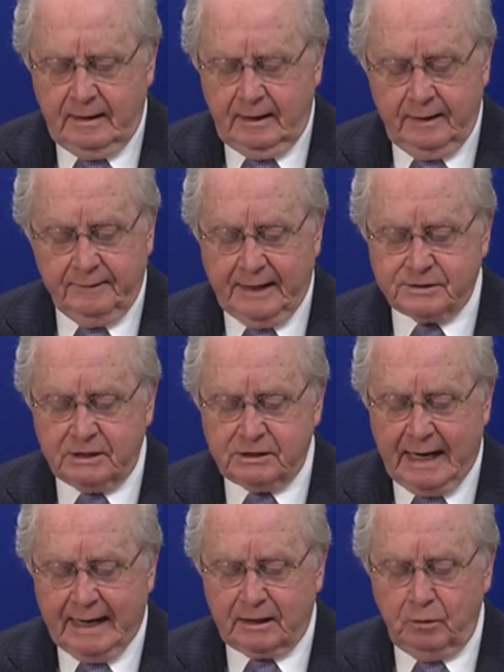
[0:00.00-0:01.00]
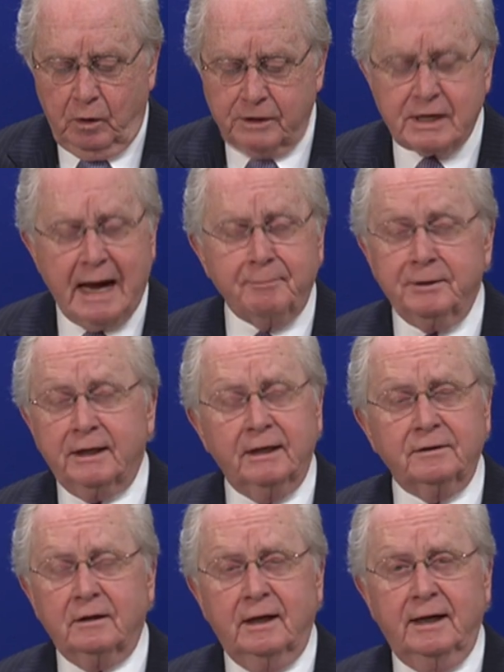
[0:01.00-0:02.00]
And that's exactly what's happening
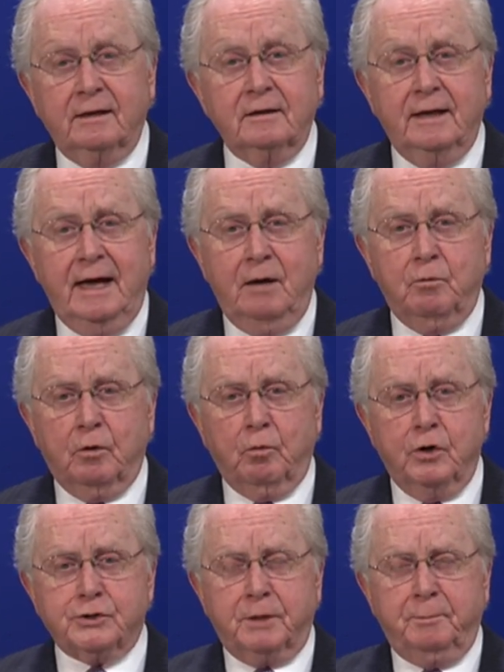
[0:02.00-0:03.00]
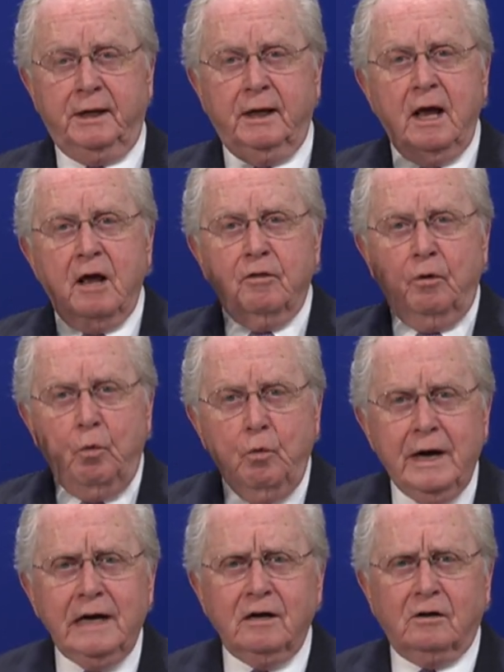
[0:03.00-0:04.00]
in the land today. We're worshiping the
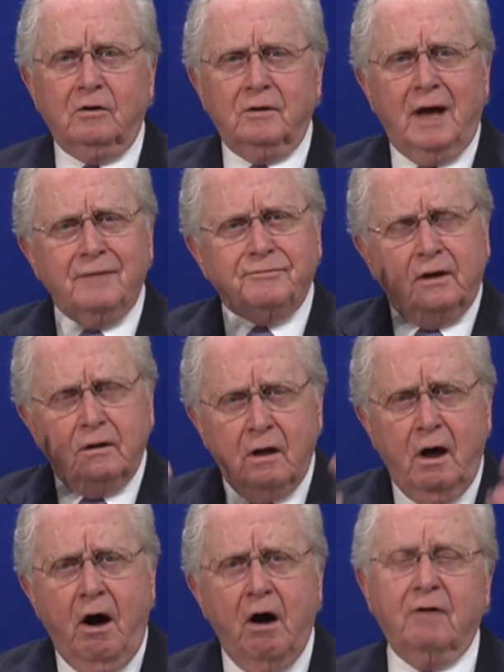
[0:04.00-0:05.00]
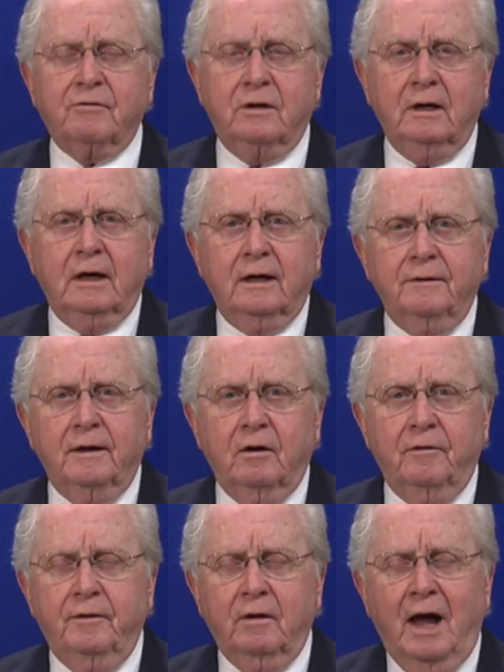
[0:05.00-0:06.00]
will, not the law,
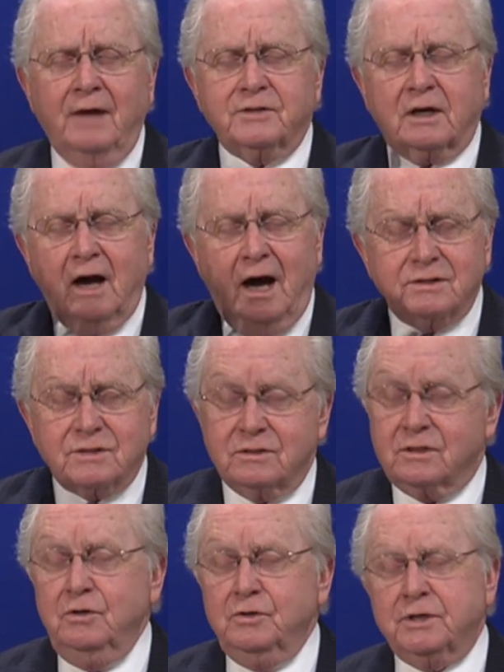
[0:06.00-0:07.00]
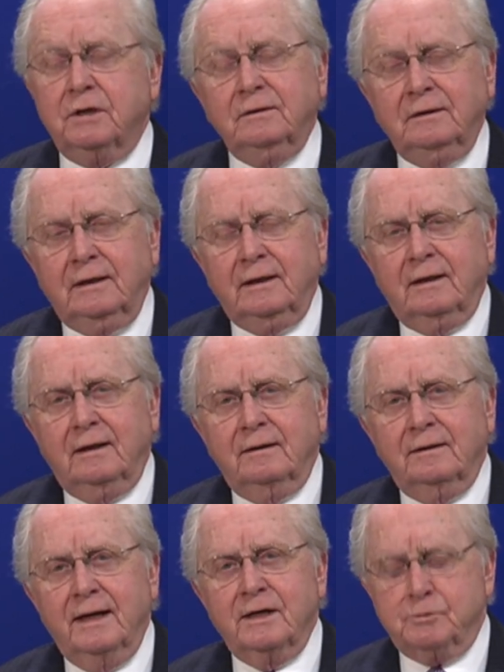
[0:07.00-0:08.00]
the, not the Constitution,
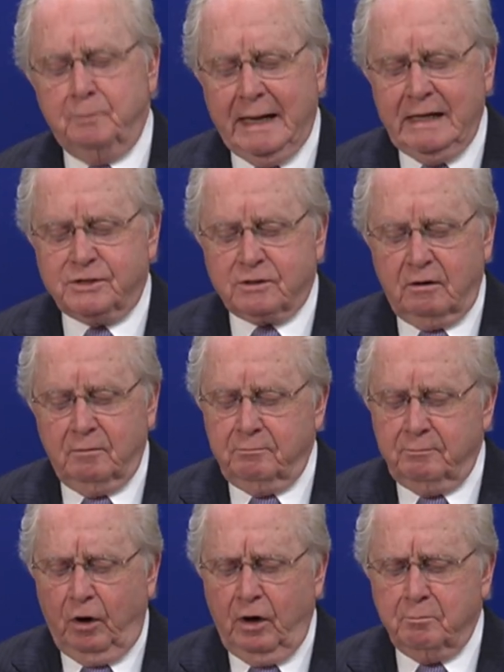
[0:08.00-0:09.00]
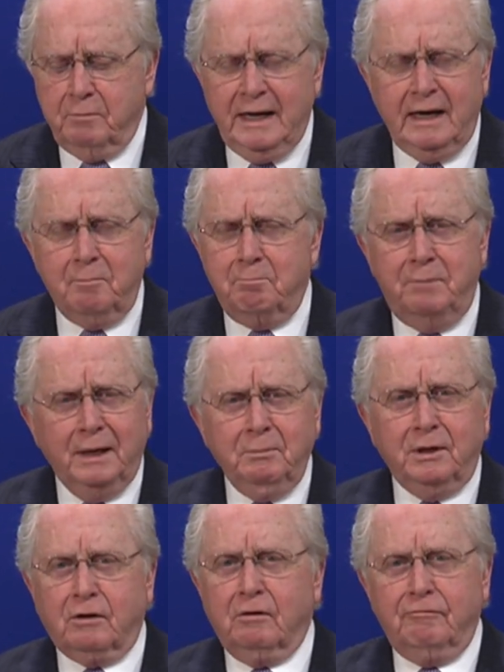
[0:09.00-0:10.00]
that is based on, on many
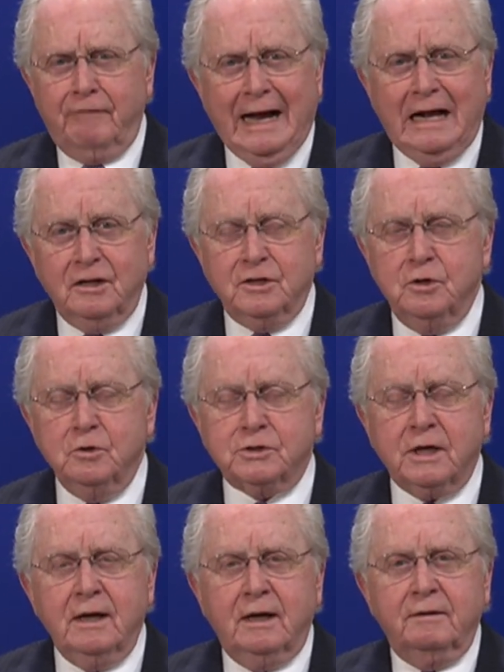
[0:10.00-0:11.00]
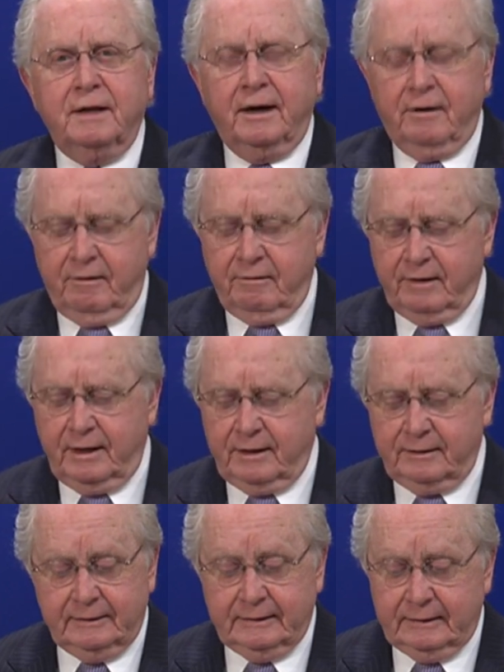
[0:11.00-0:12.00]
biblical values that are
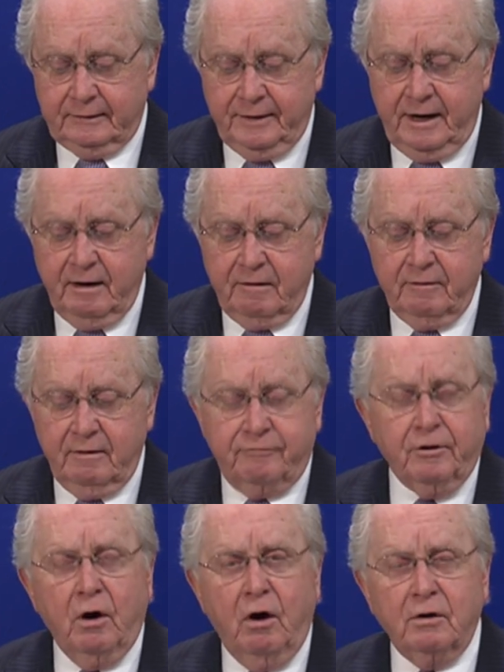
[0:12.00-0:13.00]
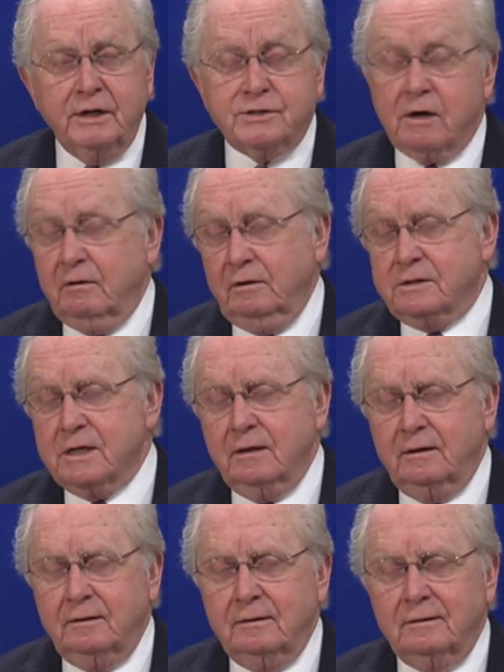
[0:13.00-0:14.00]
uh, there for all
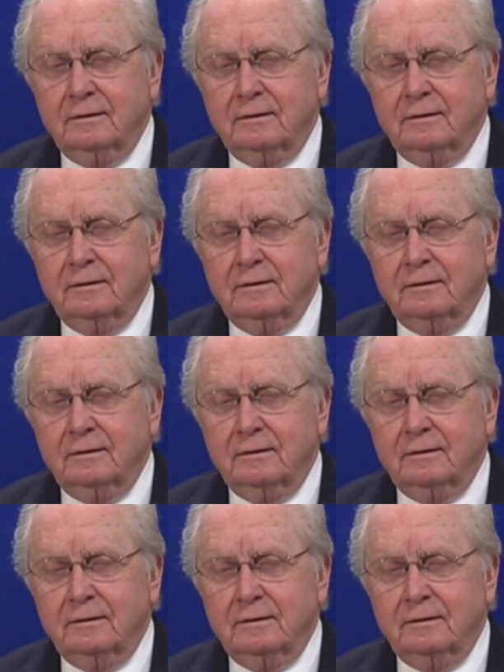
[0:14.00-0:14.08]
eternity.